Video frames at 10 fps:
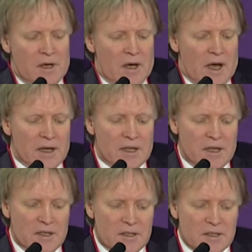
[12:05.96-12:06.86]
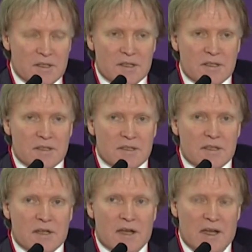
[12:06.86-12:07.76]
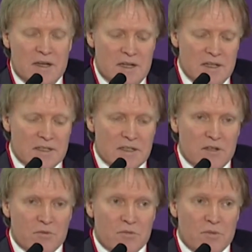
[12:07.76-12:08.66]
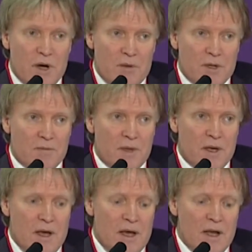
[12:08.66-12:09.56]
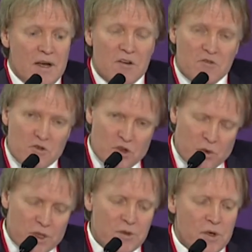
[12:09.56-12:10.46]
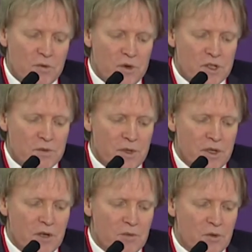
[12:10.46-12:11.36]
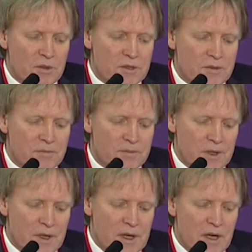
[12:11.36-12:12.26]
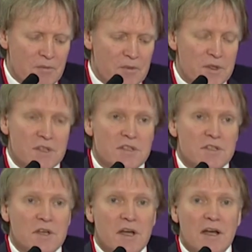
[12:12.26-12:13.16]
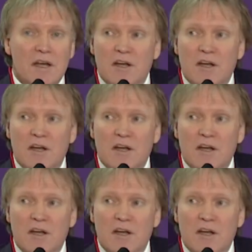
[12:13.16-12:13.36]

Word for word: Again, this is a nasal problem. I'll go into a worse one in a moment. Um, this is a